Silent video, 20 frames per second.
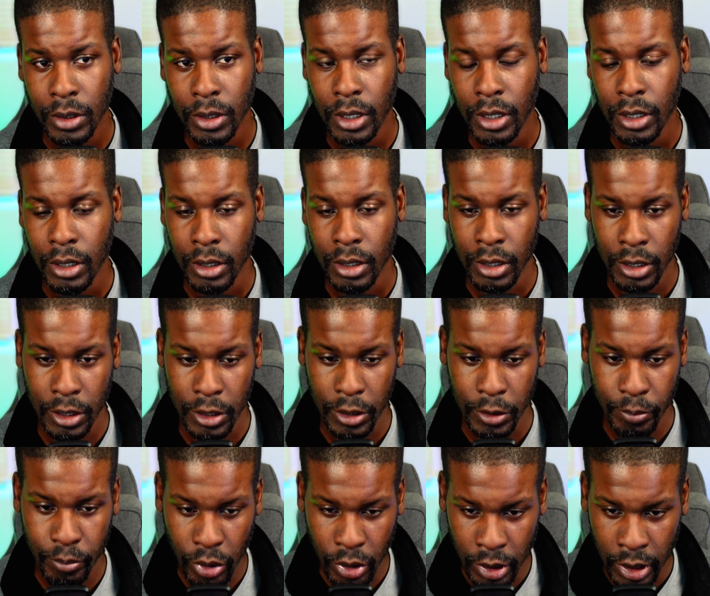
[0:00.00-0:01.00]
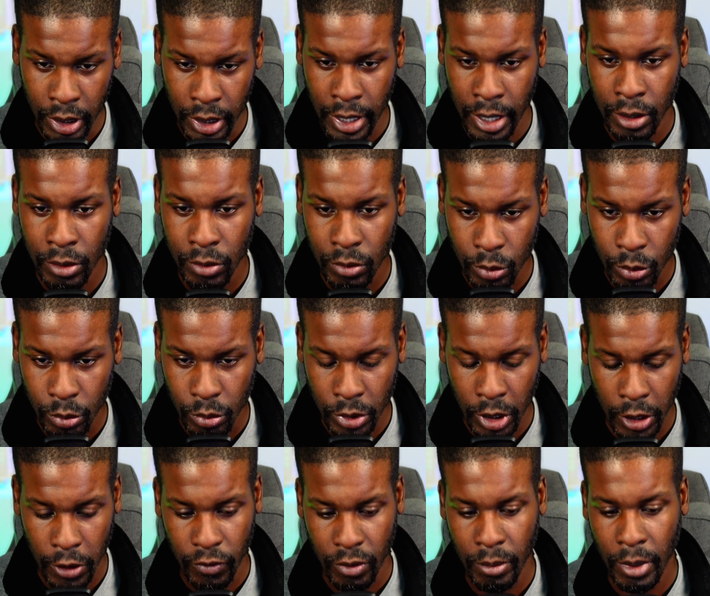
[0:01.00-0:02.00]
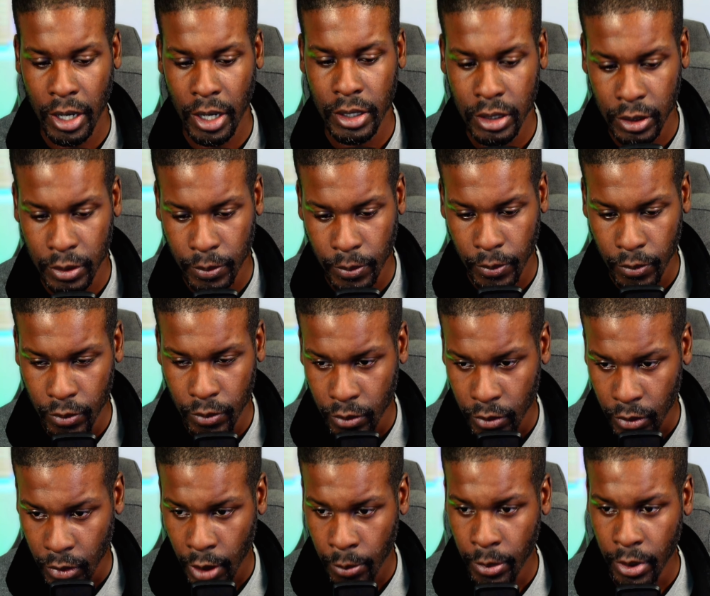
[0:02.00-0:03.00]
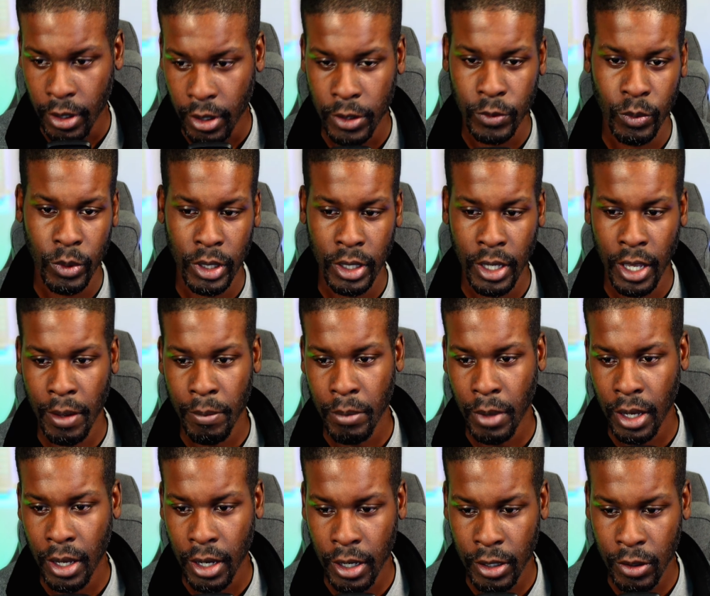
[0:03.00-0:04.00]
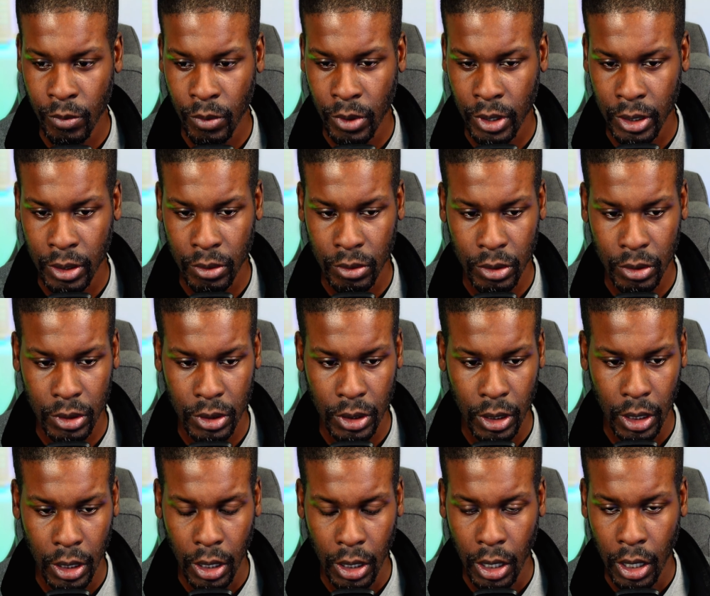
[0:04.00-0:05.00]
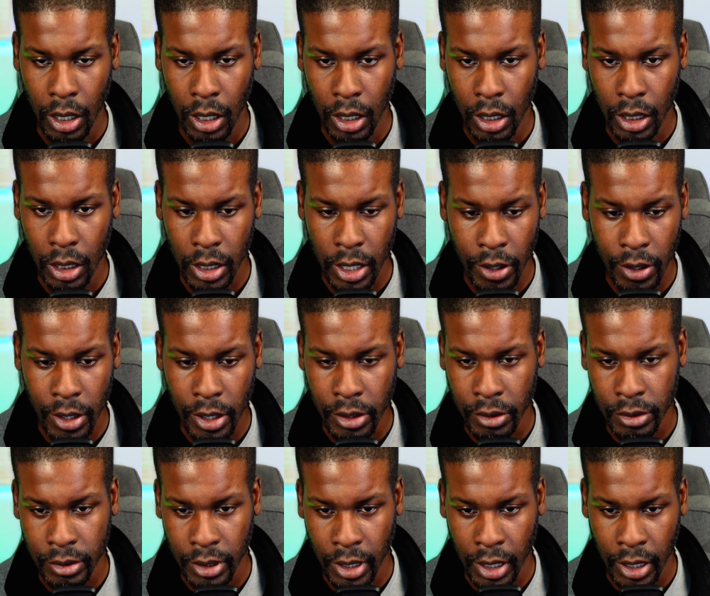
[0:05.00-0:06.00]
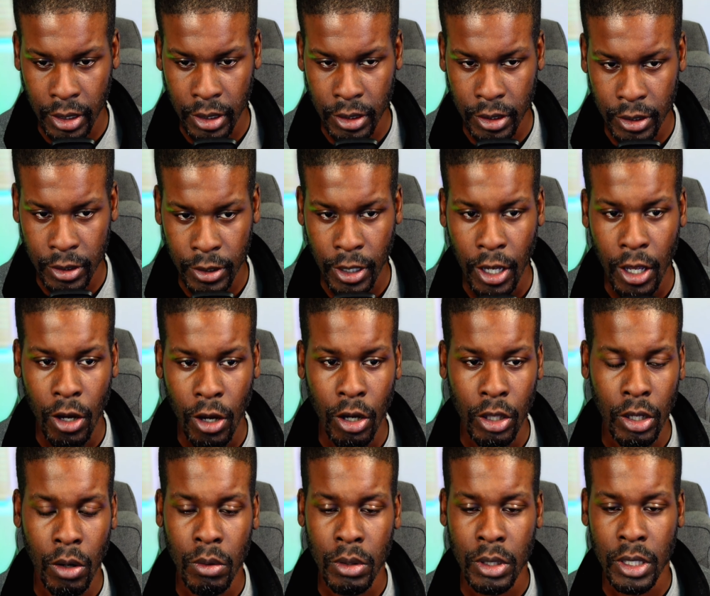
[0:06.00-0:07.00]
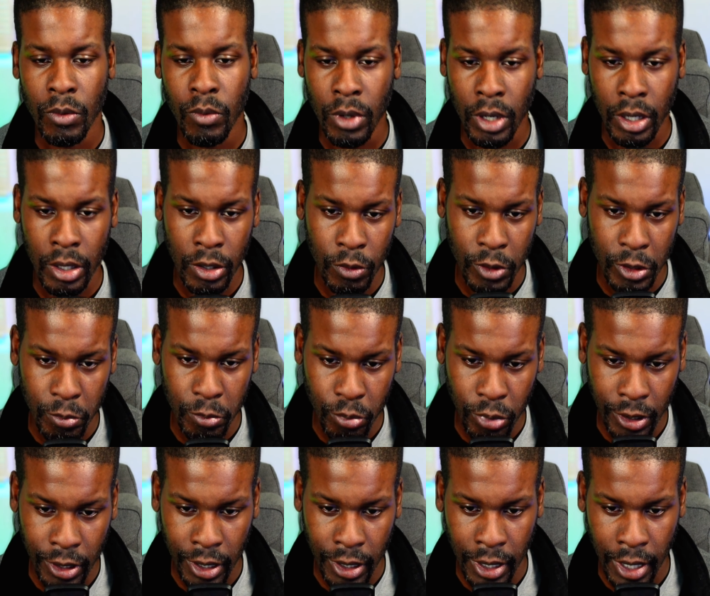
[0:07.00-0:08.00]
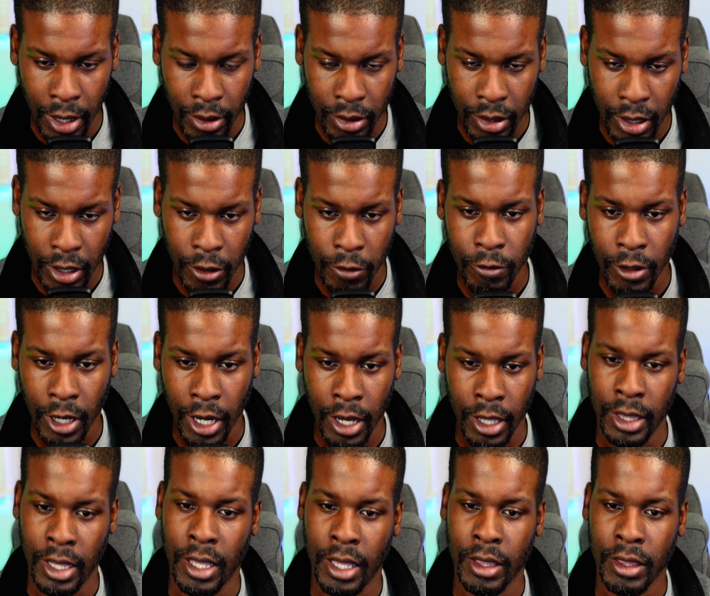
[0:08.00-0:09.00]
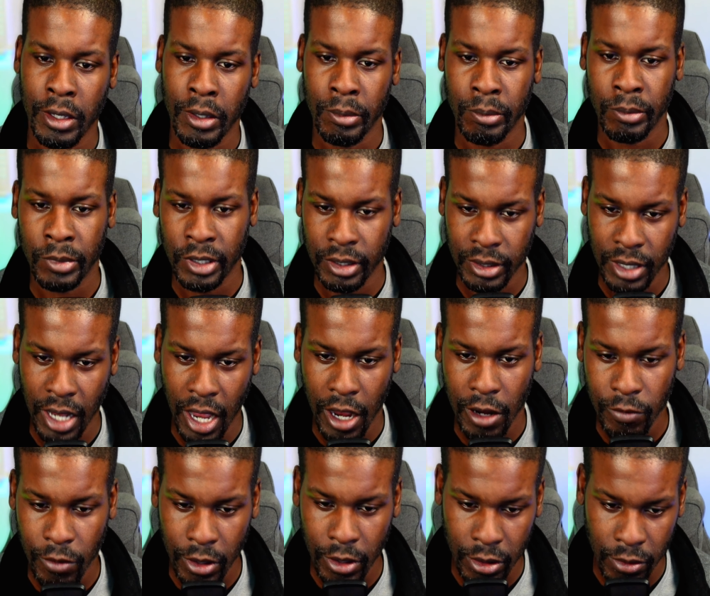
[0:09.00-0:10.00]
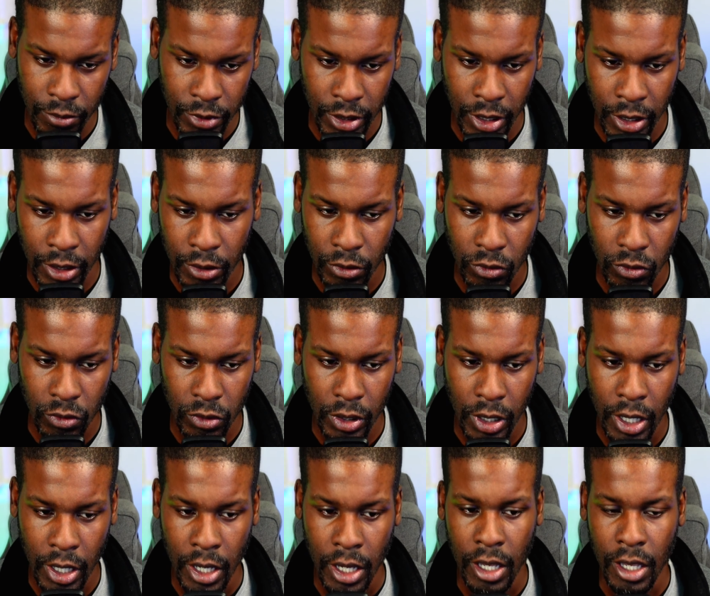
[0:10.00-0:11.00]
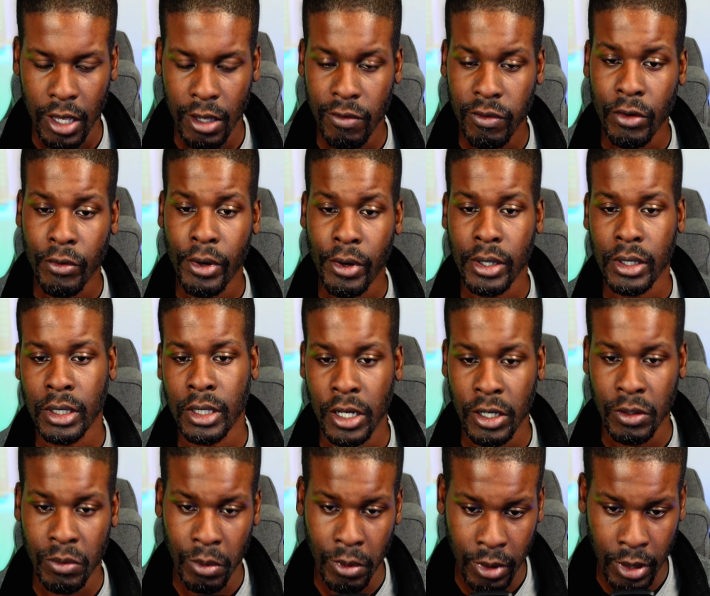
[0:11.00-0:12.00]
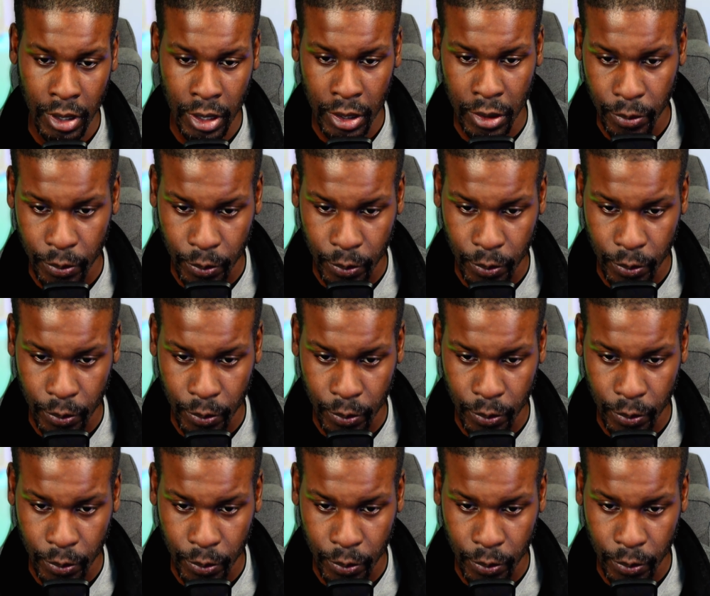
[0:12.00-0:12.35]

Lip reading: is putting out the information, because we can't make anyone else understand this. The only thing we could do is put it out there and let them decide for themselves if it resonates with them,